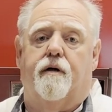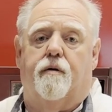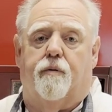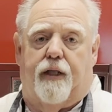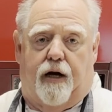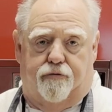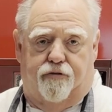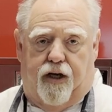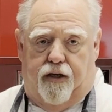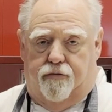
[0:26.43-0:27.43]
without
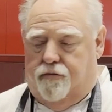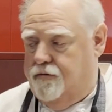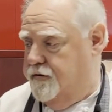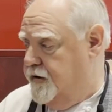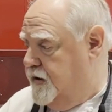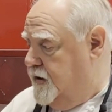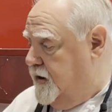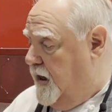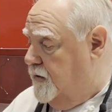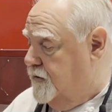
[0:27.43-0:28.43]
change.
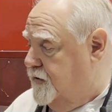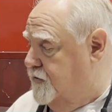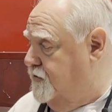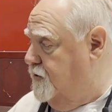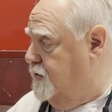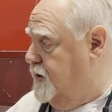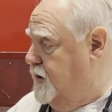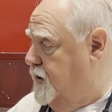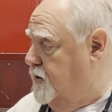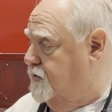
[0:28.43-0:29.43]
Now, this unit
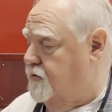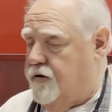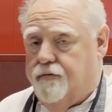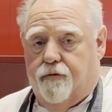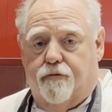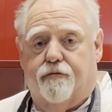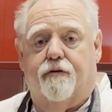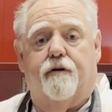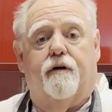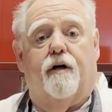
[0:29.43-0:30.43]
here delivers
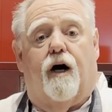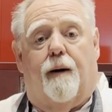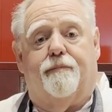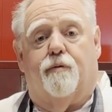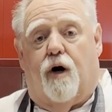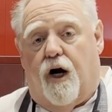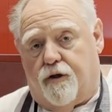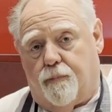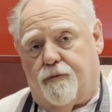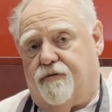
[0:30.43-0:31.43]
up to
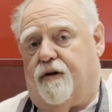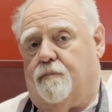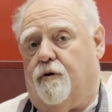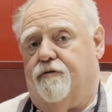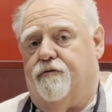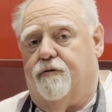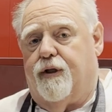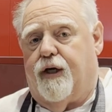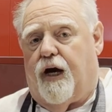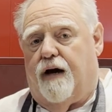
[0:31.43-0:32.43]
100% moisture in the
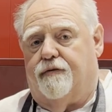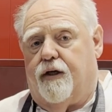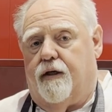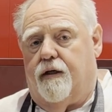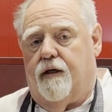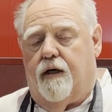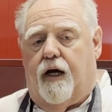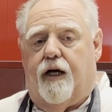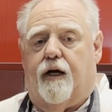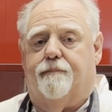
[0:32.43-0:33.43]
cavity
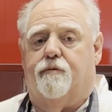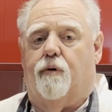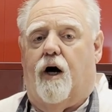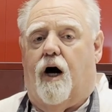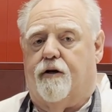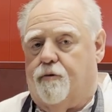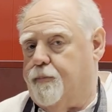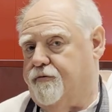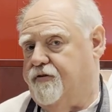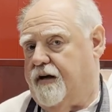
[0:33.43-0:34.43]
and up to
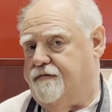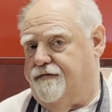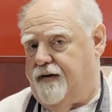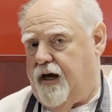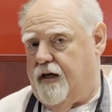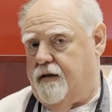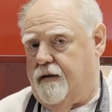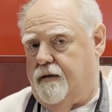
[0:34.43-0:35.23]
100% fan